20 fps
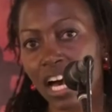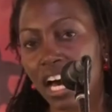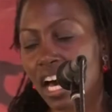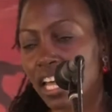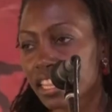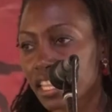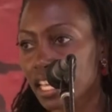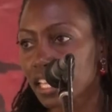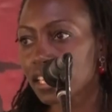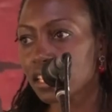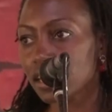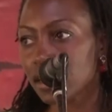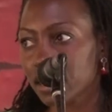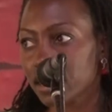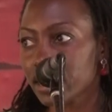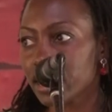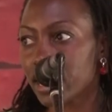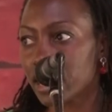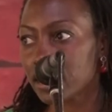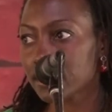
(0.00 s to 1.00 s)
And then
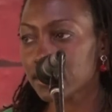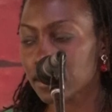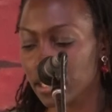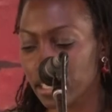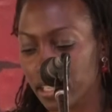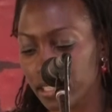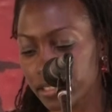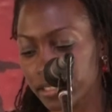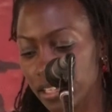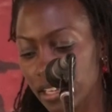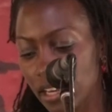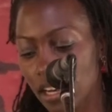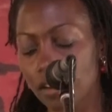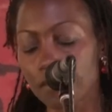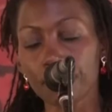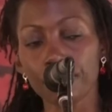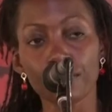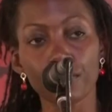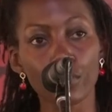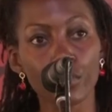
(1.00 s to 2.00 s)
years later, a
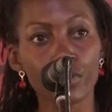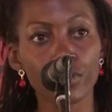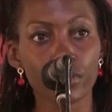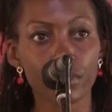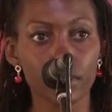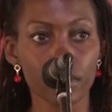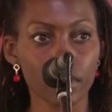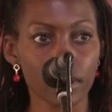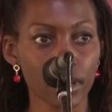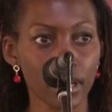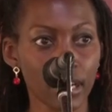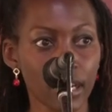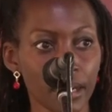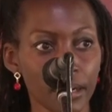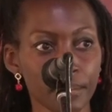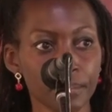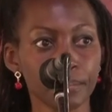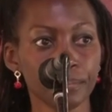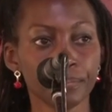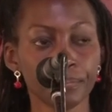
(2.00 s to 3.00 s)
fourth
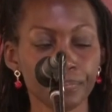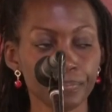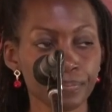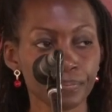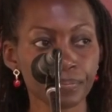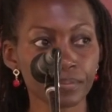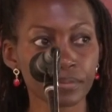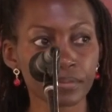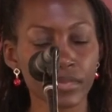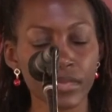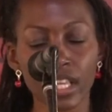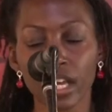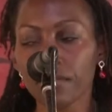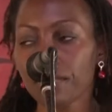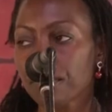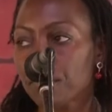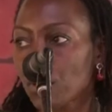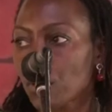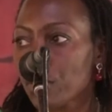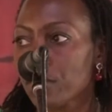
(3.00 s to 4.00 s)

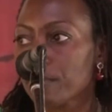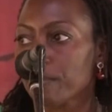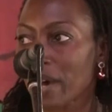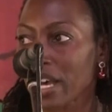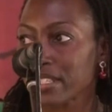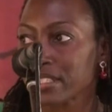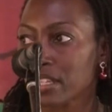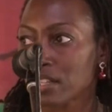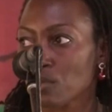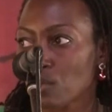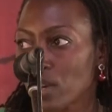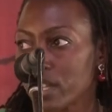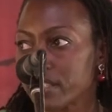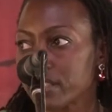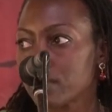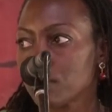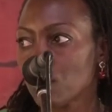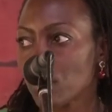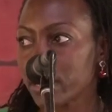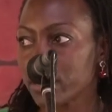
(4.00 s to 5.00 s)
pattern
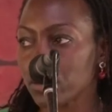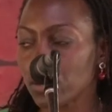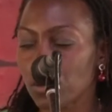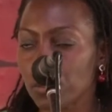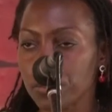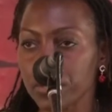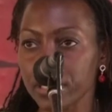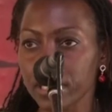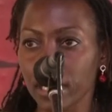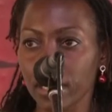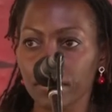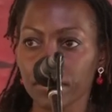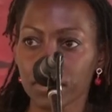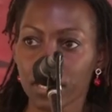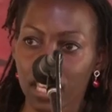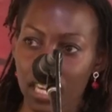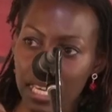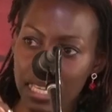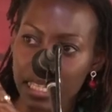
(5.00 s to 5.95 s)
was observed.